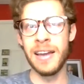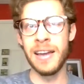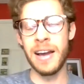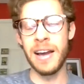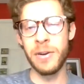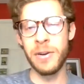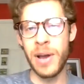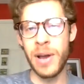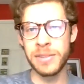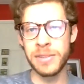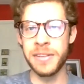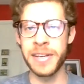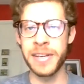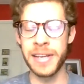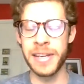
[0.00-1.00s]
and I know I
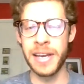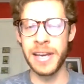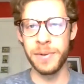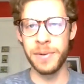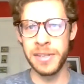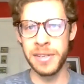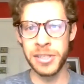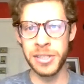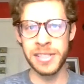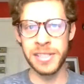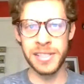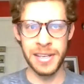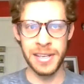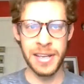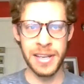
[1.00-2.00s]
was looking at it
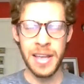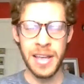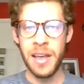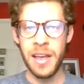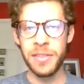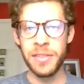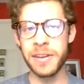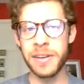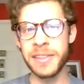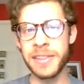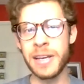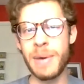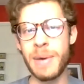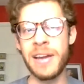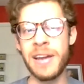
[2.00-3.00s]
religiously. The
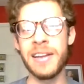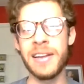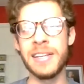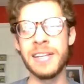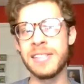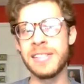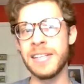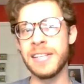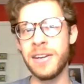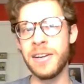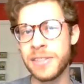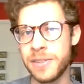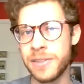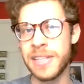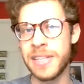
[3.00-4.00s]
good thing about it is
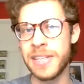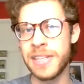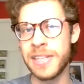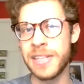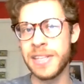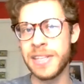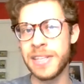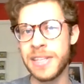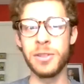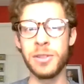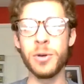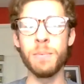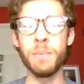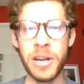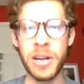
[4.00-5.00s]
it also doesn't
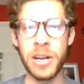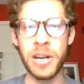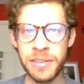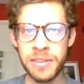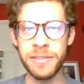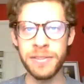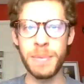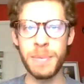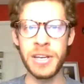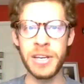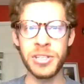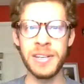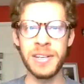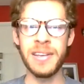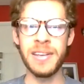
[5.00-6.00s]
give too much
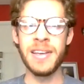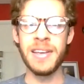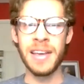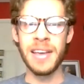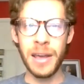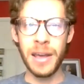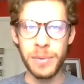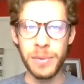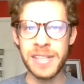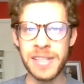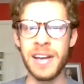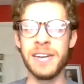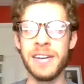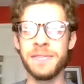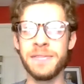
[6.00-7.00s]
information. It
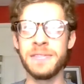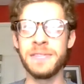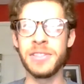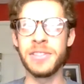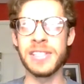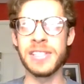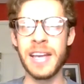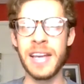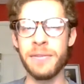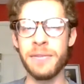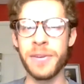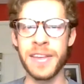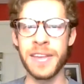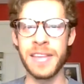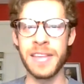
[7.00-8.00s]
was kind of just
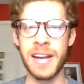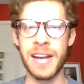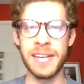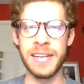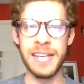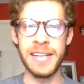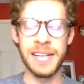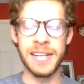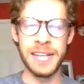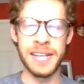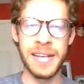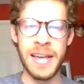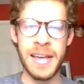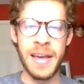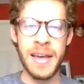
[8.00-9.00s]
everything that I
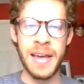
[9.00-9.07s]
needed.